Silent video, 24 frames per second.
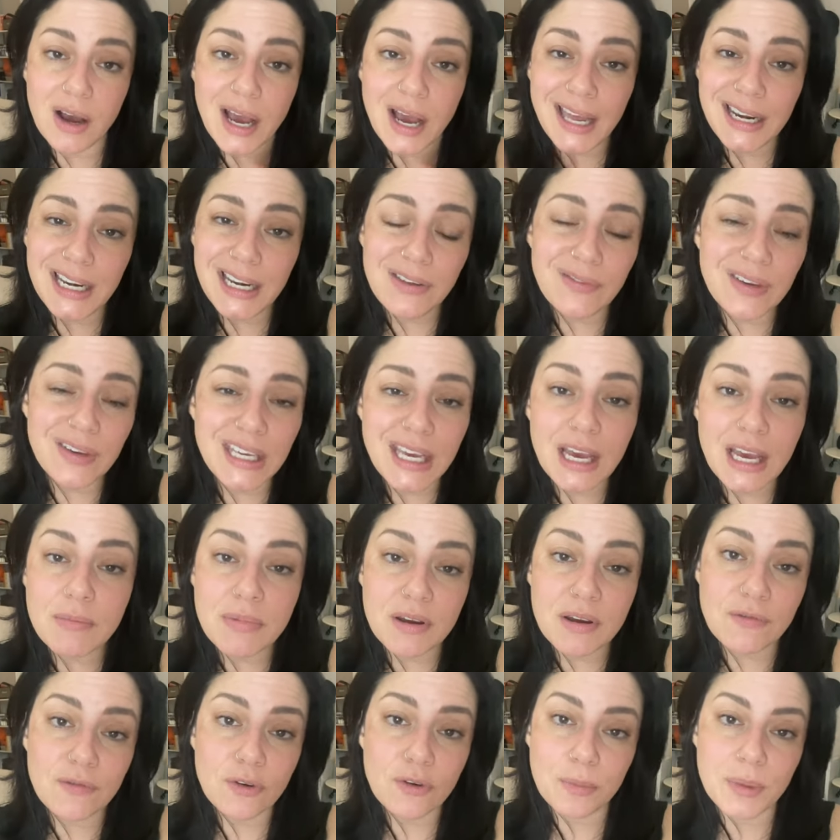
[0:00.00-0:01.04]
i didn't even get my
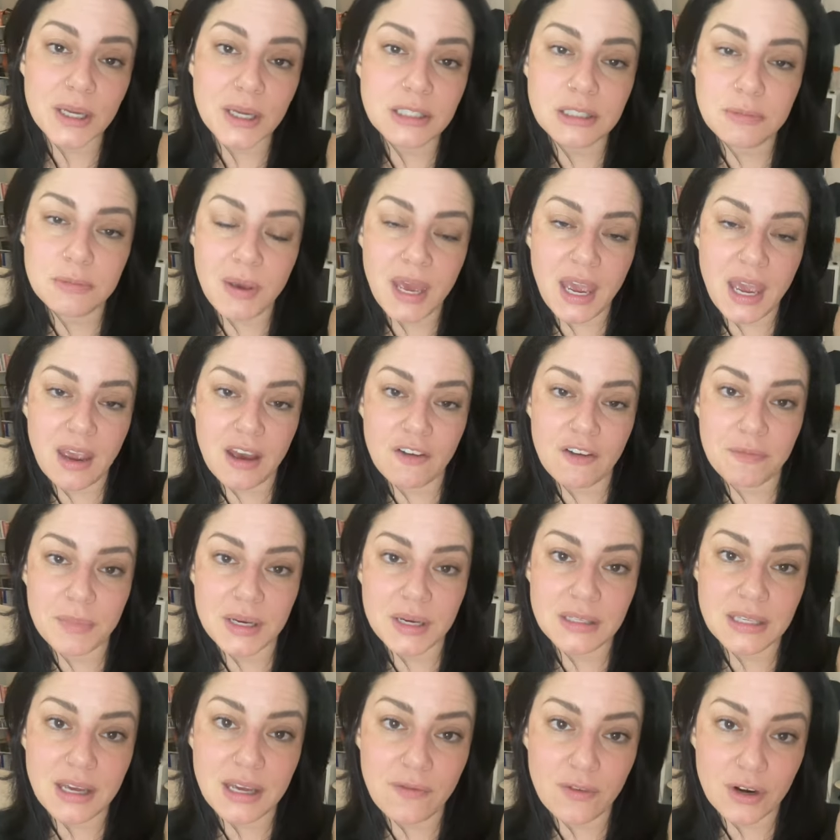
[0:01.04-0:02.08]
full month's pay of my
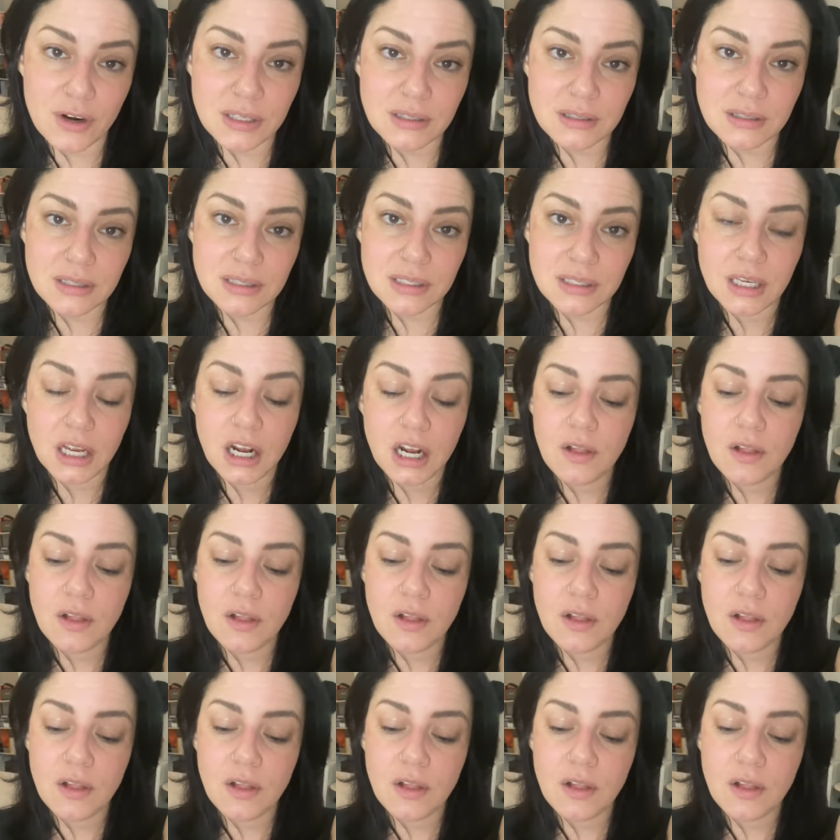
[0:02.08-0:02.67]
severance